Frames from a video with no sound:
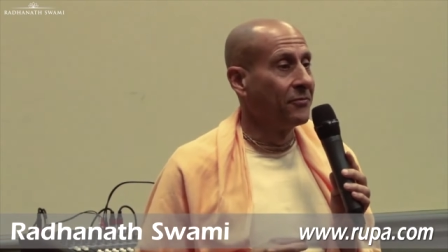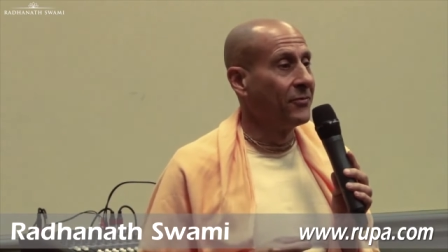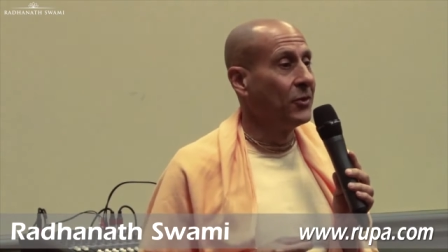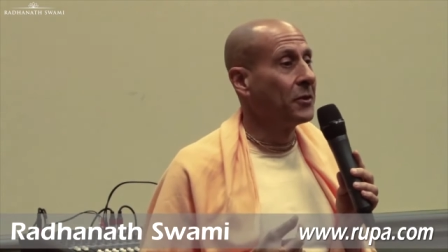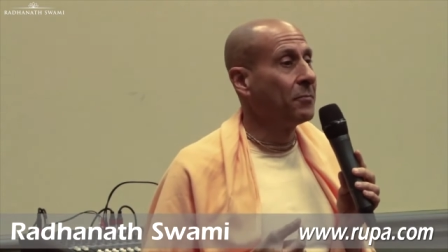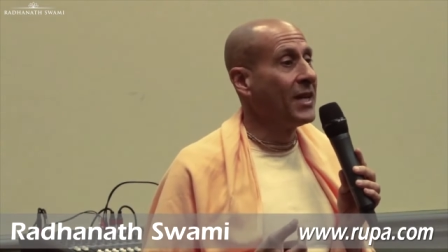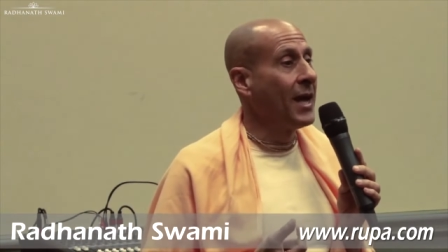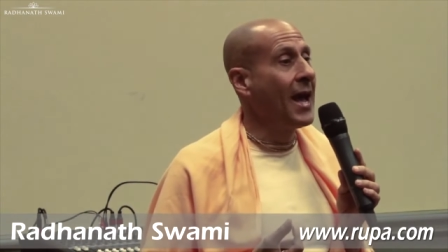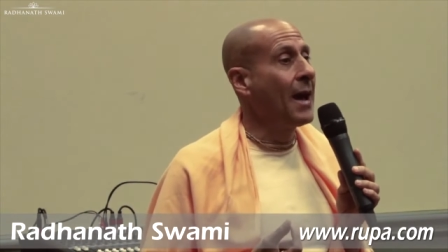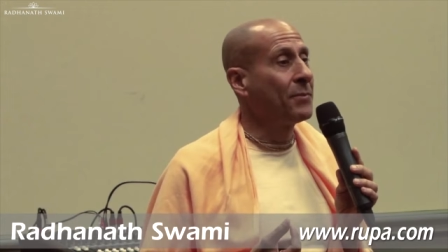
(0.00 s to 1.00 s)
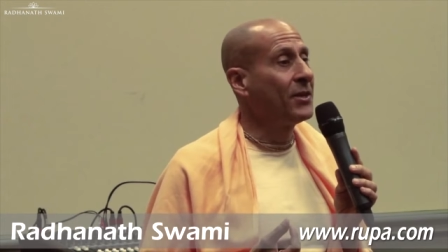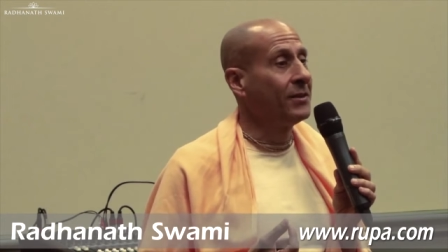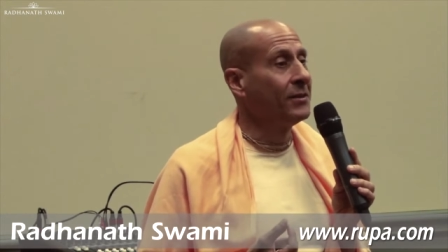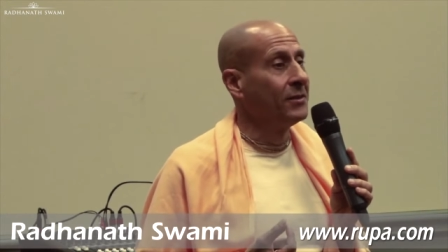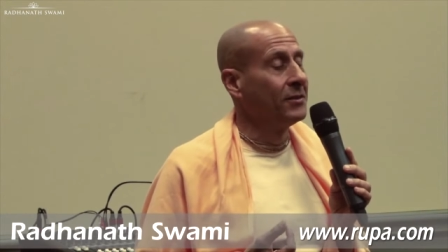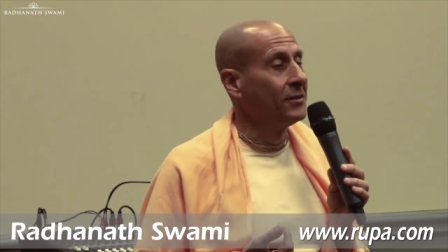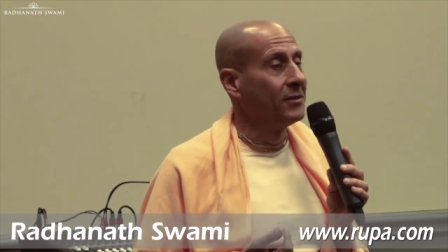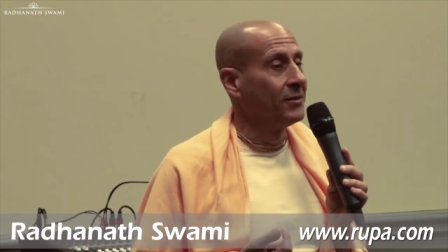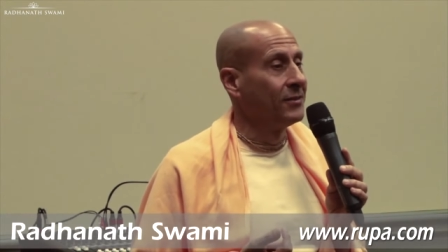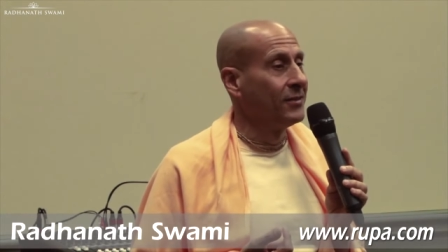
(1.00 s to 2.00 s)
You can be happy,
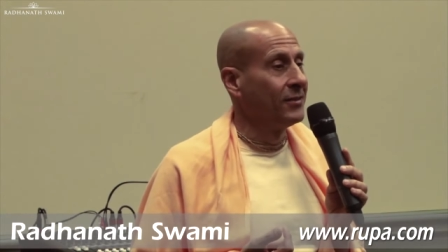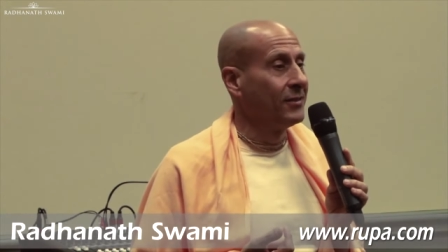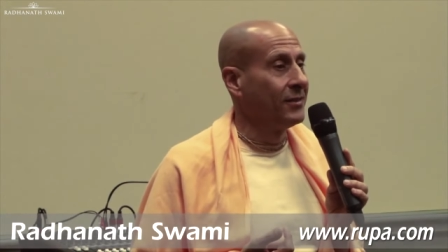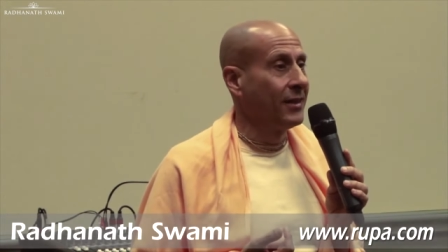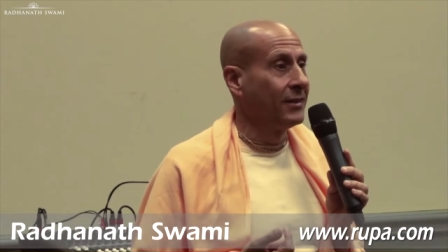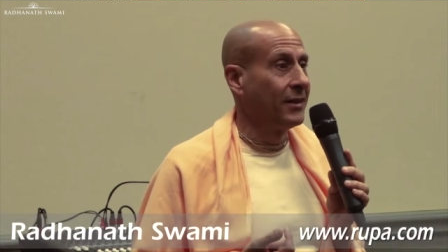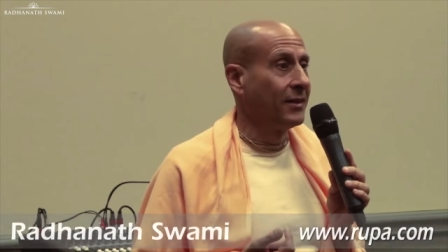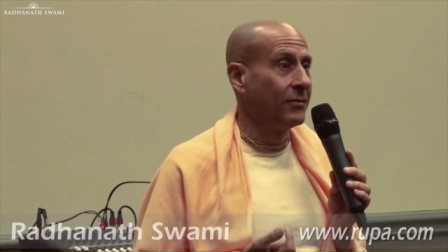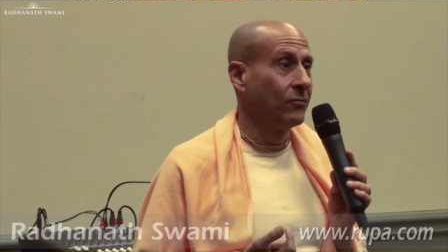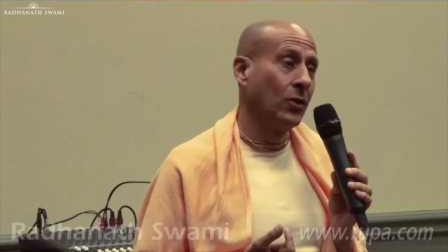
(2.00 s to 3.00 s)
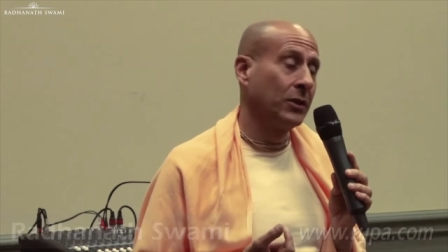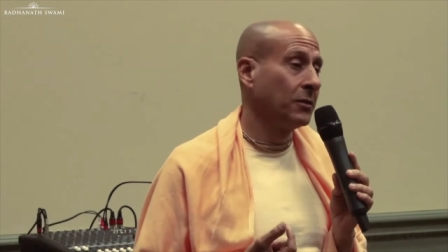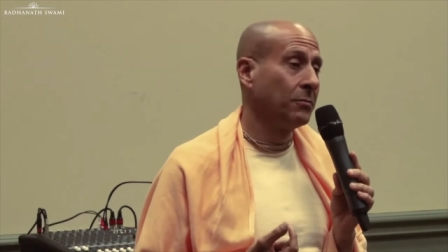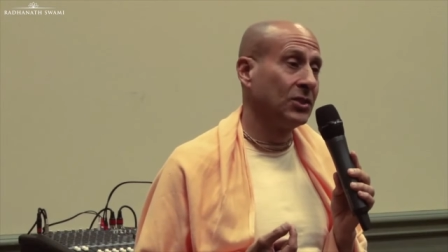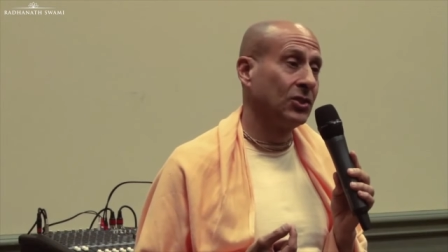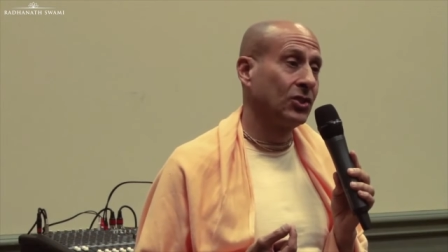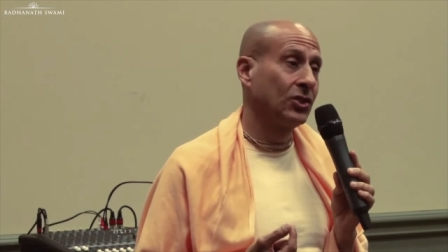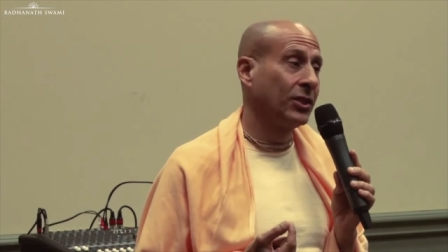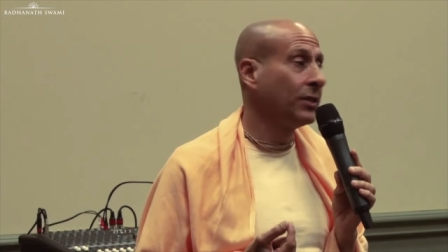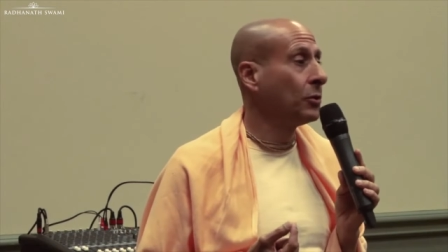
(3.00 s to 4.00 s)
and then one little
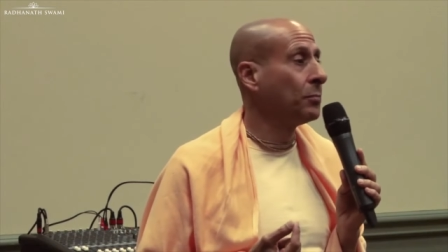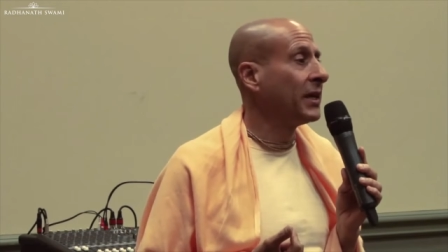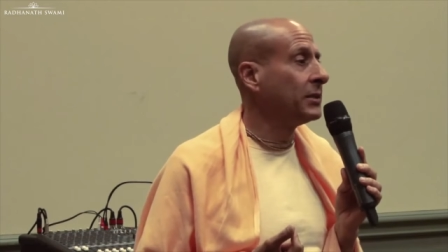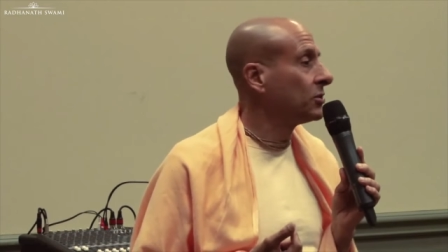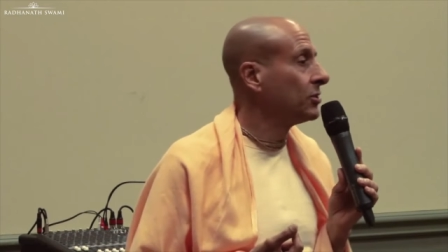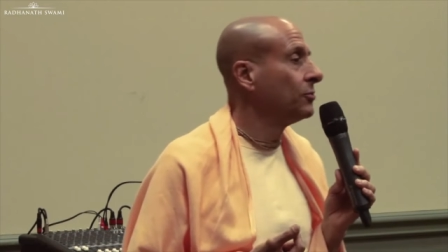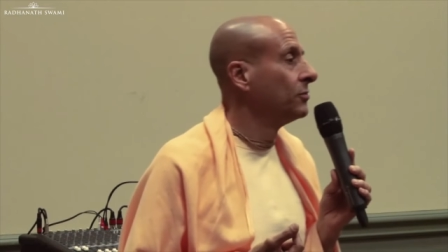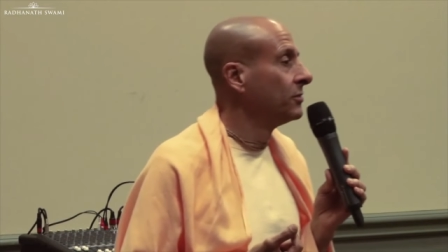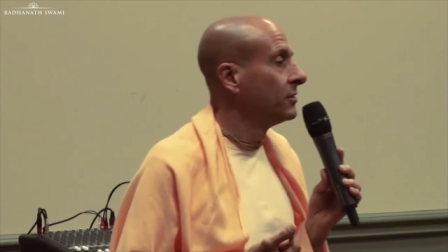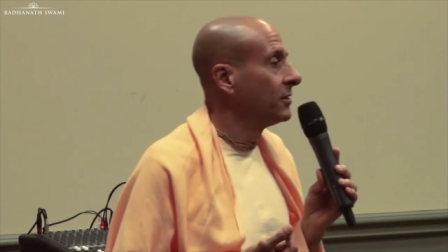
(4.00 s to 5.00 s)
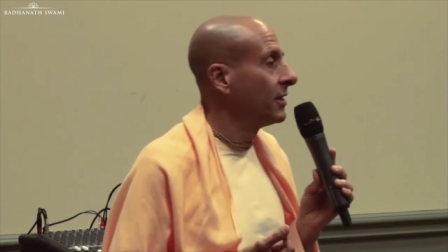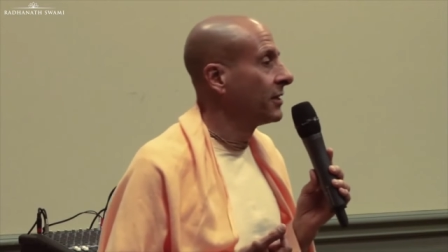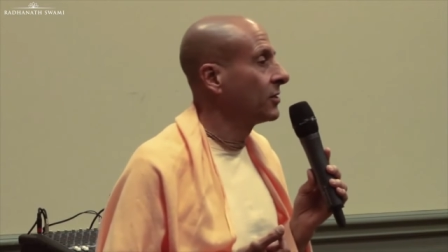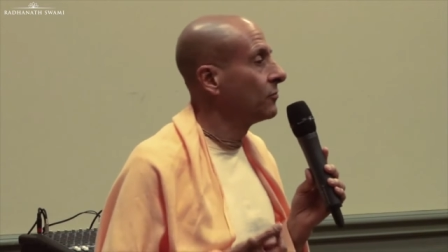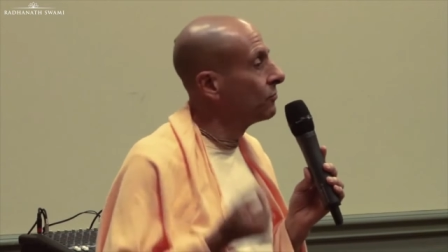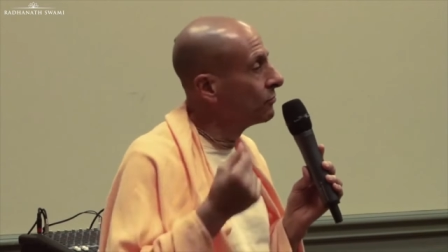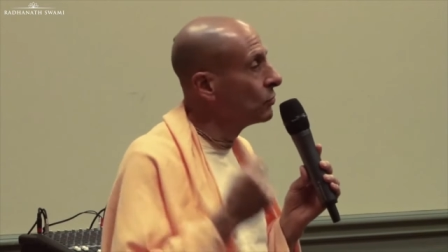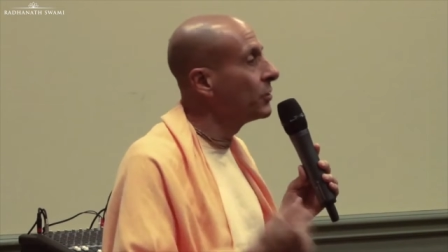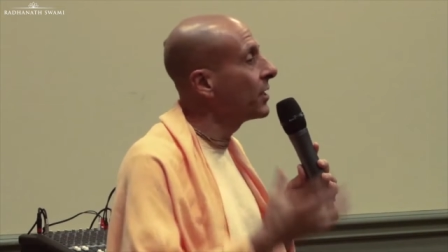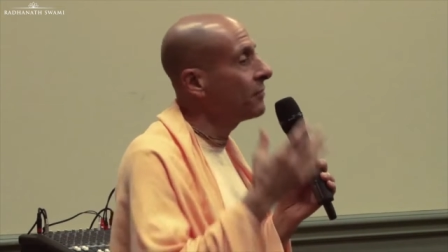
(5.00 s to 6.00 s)
mosquito bites you, and it could
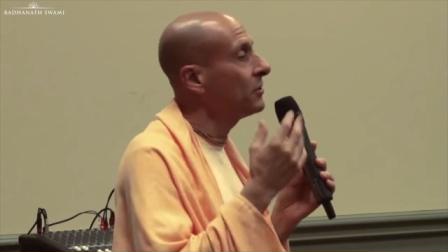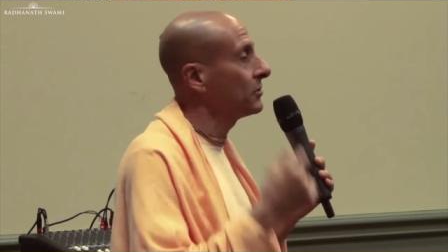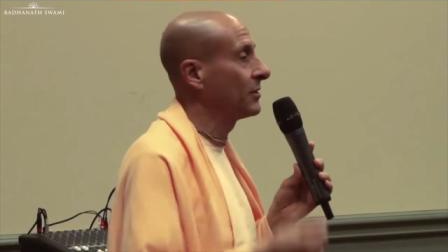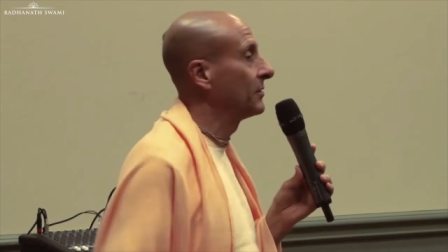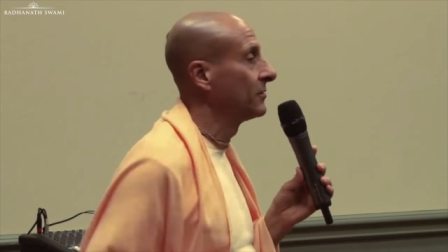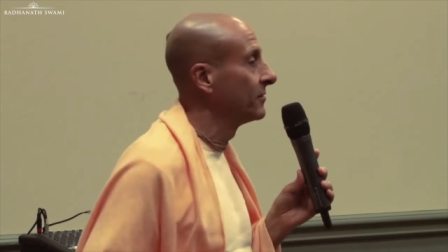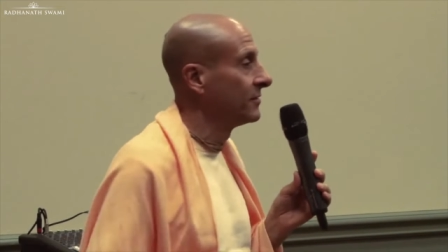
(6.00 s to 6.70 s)
ruin everything.